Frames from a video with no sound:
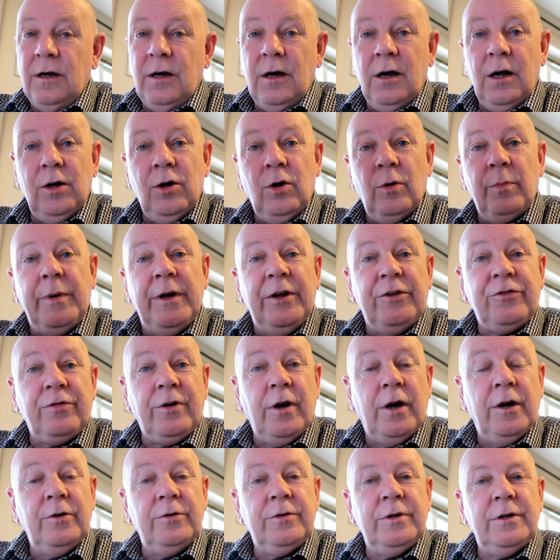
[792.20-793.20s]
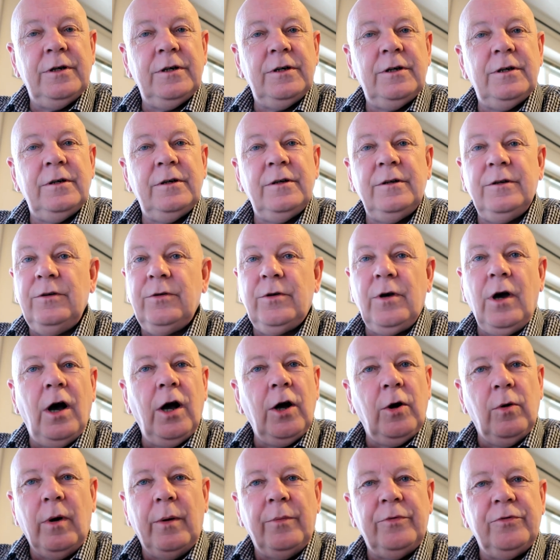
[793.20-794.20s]
Along Beach Road, you
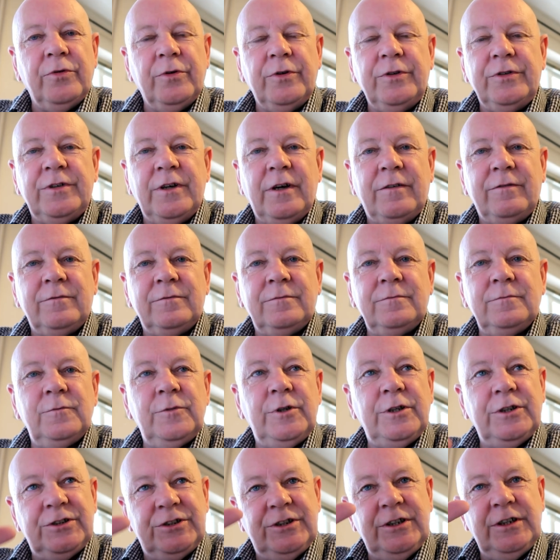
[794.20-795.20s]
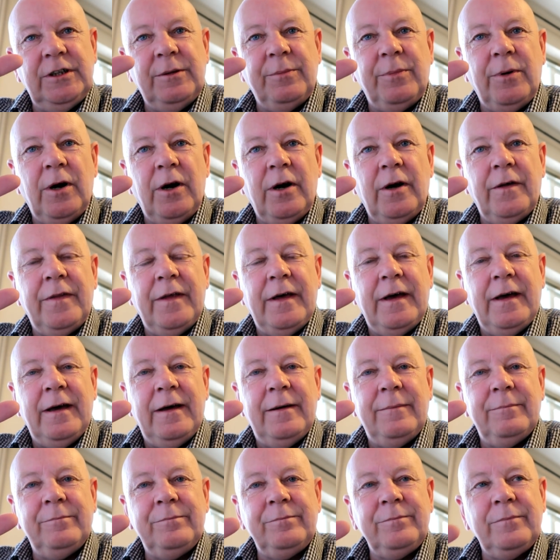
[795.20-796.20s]
can't go up Soi 7. We can see the bar
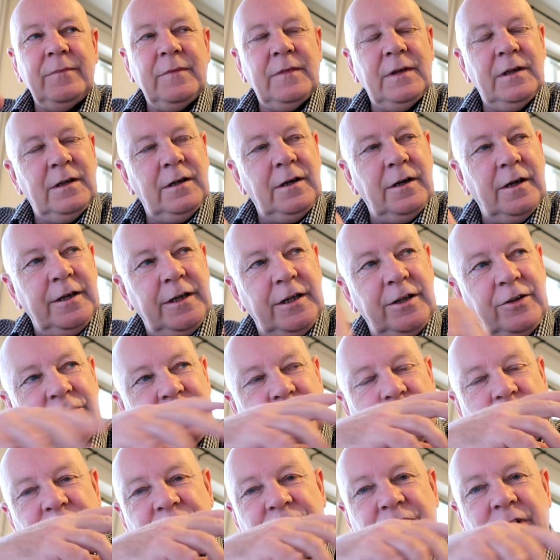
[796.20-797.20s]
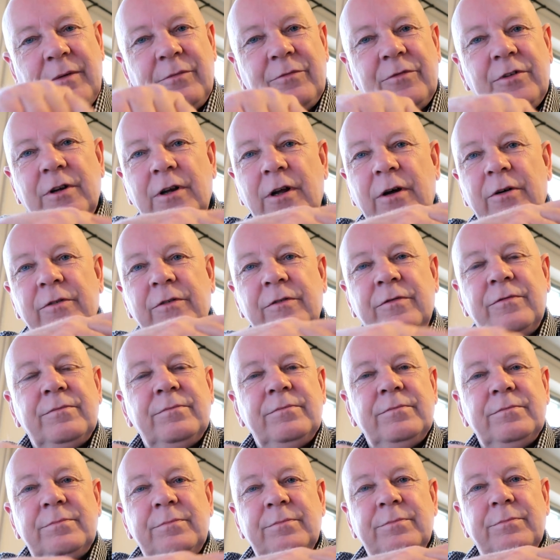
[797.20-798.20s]
there. And in Soi 7's a load of
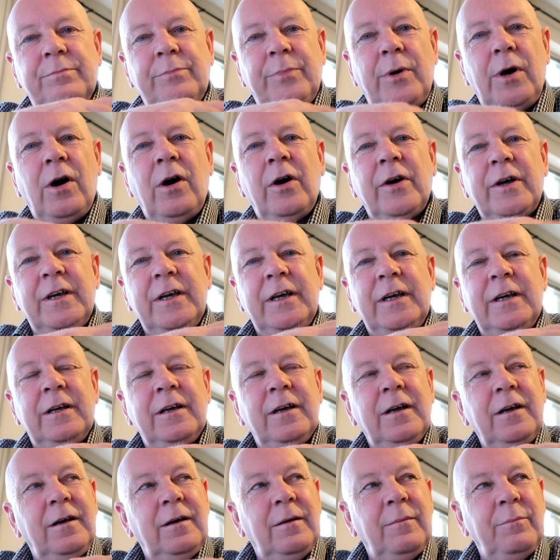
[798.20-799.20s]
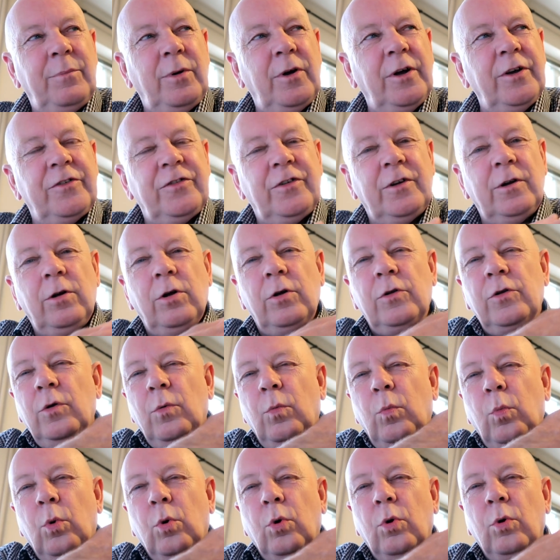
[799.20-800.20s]
parking, bikes along the
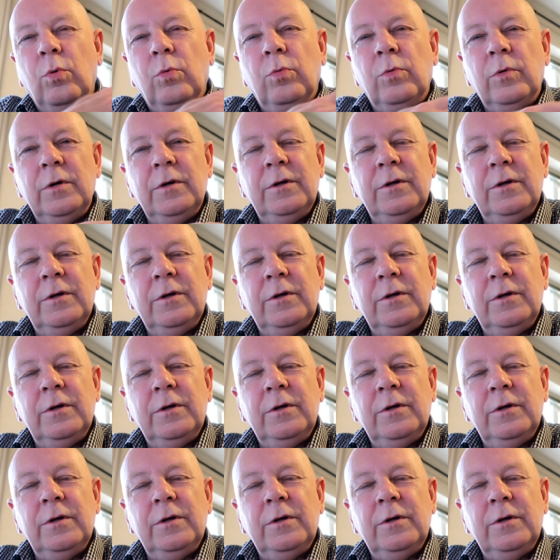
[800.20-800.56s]
wall,